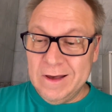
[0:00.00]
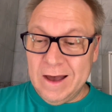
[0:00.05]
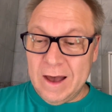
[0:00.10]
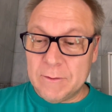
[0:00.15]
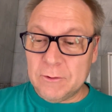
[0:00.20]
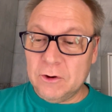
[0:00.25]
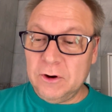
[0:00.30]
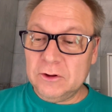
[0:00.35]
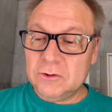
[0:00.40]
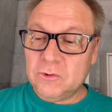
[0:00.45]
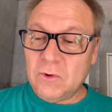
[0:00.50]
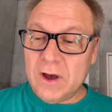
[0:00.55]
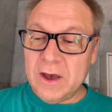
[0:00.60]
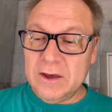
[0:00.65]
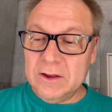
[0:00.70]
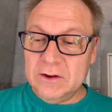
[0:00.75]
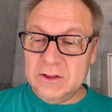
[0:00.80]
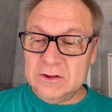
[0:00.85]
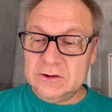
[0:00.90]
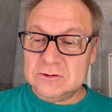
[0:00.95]
I'm gonna
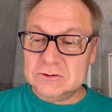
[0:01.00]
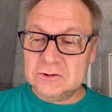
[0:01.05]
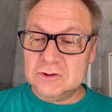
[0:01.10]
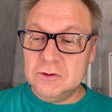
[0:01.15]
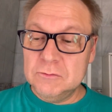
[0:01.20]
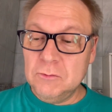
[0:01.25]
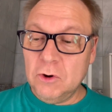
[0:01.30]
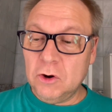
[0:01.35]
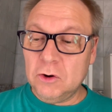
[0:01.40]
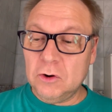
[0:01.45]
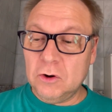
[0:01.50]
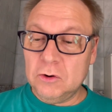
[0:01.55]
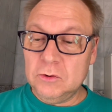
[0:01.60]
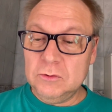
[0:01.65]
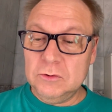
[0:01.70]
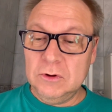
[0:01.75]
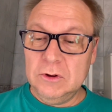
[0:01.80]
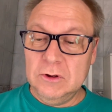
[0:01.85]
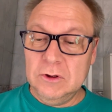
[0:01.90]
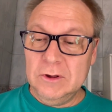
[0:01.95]
try this
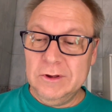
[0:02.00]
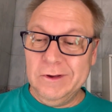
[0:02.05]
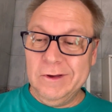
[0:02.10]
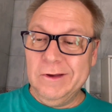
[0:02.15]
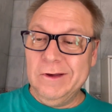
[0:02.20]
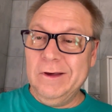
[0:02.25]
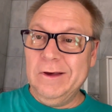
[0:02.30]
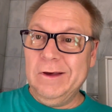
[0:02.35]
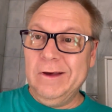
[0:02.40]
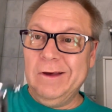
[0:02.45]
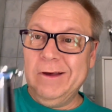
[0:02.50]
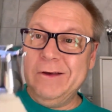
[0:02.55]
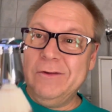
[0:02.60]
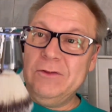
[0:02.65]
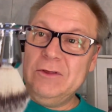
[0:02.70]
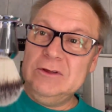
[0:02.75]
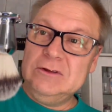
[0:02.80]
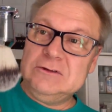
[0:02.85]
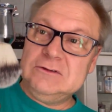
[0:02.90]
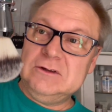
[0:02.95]
tomorrow,
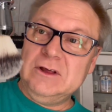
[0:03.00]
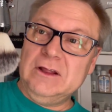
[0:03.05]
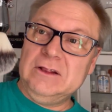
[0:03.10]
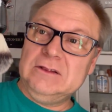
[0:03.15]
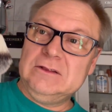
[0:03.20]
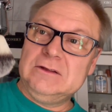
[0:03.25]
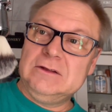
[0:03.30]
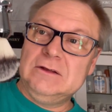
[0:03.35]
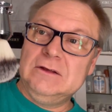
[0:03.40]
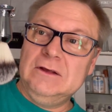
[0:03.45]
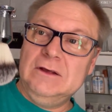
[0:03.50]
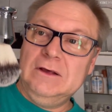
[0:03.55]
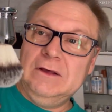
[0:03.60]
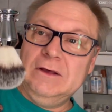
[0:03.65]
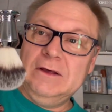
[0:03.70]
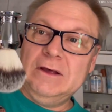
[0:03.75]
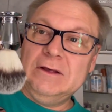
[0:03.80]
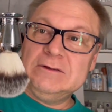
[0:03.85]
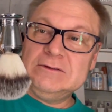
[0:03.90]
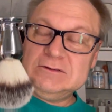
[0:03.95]
this set,
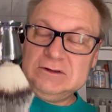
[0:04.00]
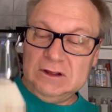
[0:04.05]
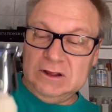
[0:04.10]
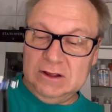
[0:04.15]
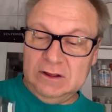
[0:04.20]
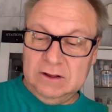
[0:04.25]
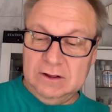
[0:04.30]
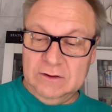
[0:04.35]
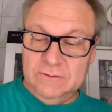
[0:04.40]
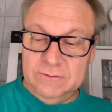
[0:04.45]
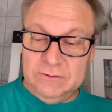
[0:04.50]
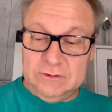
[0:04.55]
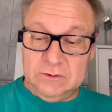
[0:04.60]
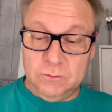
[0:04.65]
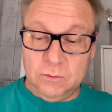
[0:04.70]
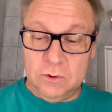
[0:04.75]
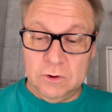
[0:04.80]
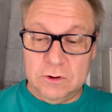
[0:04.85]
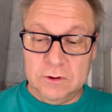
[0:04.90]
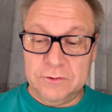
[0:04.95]
and see if it's
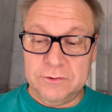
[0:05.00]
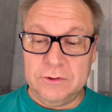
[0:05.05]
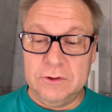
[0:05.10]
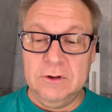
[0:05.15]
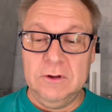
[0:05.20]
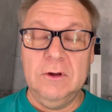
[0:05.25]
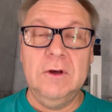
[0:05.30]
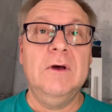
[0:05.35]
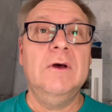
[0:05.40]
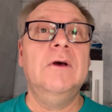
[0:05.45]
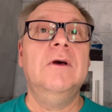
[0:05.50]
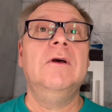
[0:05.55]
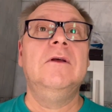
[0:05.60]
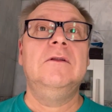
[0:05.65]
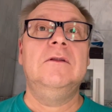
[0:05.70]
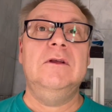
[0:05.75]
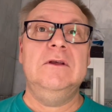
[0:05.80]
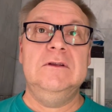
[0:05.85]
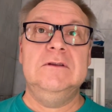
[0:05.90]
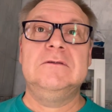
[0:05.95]
worth
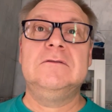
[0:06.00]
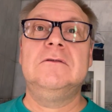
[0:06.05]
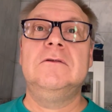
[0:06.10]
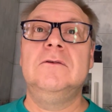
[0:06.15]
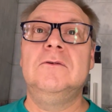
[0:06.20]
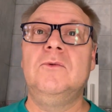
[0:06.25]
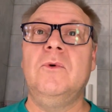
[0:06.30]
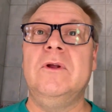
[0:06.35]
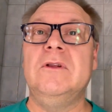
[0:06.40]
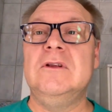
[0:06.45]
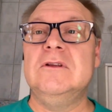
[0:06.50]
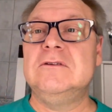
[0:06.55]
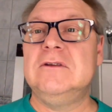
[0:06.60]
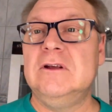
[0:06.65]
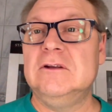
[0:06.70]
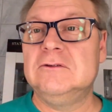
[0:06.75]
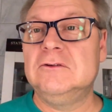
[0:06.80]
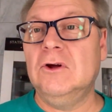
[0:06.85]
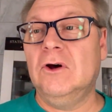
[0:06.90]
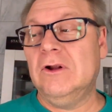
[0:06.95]
these
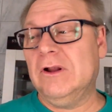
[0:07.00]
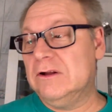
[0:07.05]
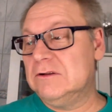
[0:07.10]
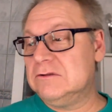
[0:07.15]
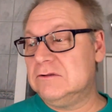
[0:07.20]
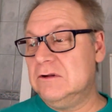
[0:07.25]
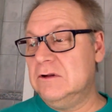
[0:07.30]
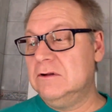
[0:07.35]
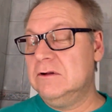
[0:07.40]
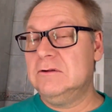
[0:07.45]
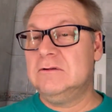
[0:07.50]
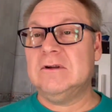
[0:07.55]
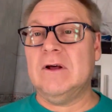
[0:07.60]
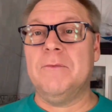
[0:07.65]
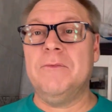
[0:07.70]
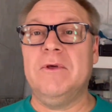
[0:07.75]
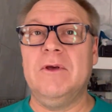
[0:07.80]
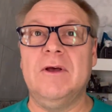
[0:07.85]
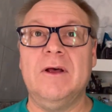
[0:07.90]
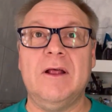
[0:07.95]
$26,
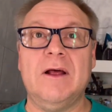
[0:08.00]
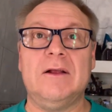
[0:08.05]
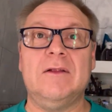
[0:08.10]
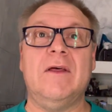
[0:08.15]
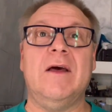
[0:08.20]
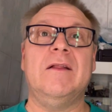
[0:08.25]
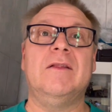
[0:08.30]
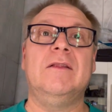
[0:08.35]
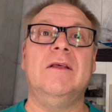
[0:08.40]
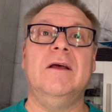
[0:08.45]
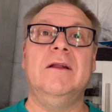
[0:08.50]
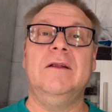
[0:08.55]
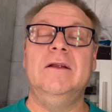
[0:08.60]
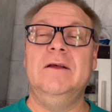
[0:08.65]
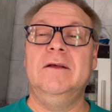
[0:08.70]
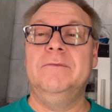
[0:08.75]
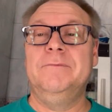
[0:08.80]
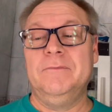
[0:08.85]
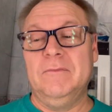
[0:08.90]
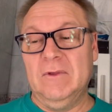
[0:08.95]
something like that,
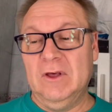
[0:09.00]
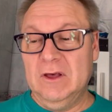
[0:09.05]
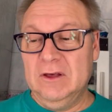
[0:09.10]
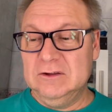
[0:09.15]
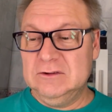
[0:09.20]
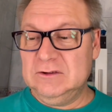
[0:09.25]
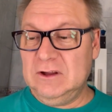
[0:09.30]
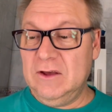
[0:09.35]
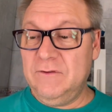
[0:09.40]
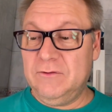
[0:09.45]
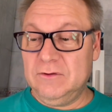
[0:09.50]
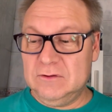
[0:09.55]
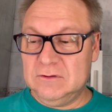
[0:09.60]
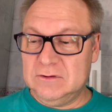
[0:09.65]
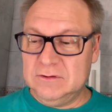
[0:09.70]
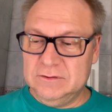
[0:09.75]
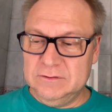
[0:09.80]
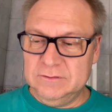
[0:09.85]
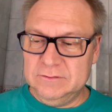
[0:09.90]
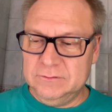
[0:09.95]
and see if
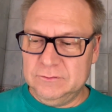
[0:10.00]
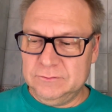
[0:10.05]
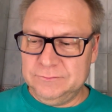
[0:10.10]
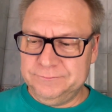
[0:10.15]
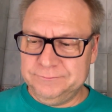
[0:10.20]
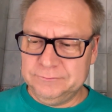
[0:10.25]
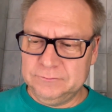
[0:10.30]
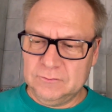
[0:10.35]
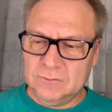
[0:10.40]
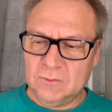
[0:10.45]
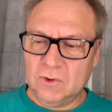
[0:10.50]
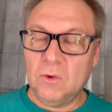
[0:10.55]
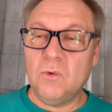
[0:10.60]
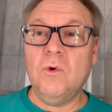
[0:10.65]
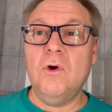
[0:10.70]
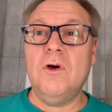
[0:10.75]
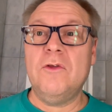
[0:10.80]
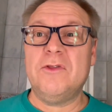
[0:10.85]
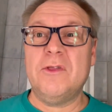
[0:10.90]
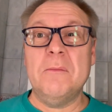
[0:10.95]
it's
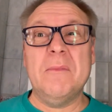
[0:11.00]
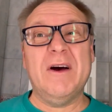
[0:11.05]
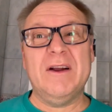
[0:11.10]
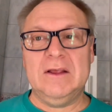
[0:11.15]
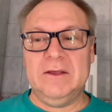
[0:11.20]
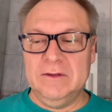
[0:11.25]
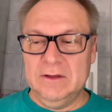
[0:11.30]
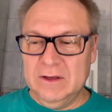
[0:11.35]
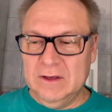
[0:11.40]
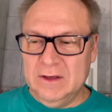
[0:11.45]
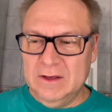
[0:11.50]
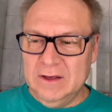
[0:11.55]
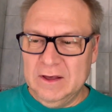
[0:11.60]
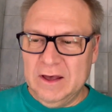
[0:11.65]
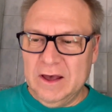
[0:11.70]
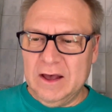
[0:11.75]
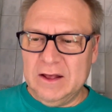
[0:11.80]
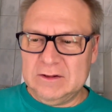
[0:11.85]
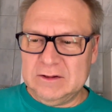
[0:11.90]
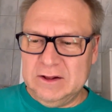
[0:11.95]
worth the money.
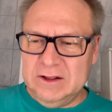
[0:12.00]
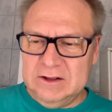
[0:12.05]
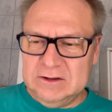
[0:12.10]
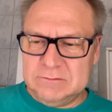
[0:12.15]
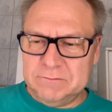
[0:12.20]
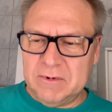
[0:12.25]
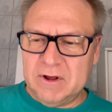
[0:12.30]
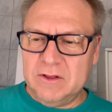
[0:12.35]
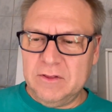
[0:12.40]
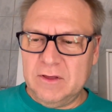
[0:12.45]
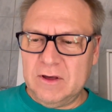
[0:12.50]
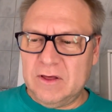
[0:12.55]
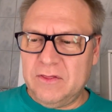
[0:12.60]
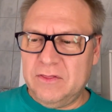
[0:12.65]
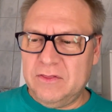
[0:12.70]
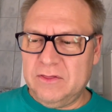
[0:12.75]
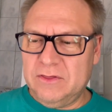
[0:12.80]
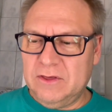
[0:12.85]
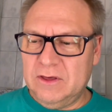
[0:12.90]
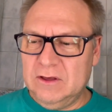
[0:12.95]
At least my, I
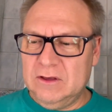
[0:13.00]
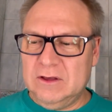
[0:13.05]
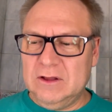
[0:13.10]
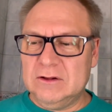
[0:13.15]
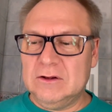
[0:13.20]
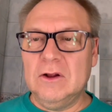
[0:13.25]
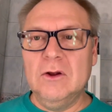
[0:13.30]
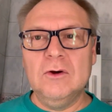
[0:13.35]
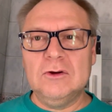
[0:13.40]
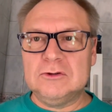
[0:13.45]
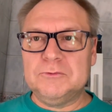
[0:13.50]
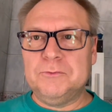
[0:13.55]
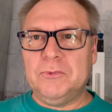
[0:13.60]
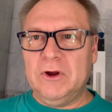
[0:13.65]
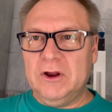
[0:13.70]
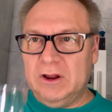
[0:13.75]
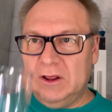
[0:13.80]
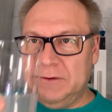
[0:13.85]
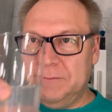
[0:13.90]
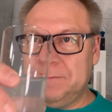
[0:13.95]
think it looks
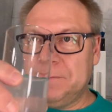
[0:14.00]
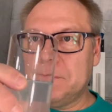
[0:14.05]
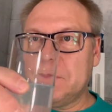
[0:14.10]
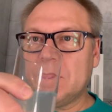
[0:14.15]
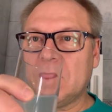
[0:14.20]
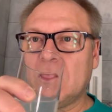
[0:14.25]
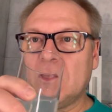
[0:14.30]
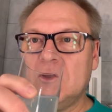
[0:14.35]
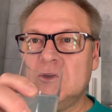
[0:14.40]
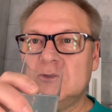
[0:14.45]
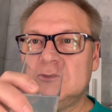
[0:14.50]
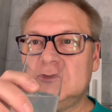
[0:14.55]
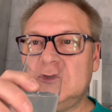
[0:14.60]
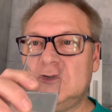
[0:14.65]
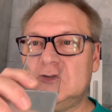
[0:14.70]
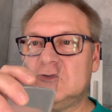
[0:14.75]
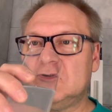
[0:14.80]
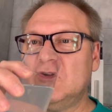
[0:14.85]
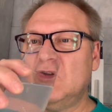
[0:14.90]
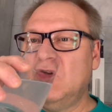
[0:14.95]
pretty,
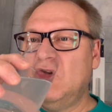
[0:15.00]
just,